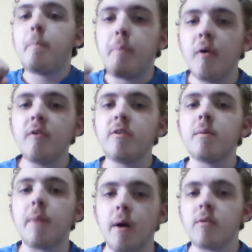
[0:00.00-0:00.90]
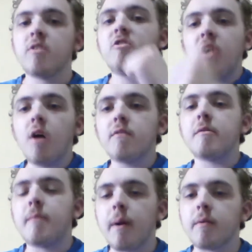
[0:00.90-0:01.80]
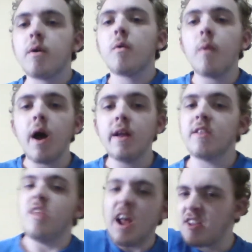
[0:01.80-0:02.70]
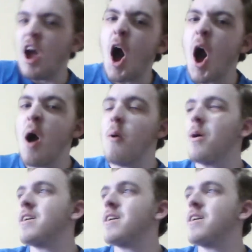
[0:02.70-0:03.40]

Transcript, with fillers: Push him out. Shove him out. Way. Let's go!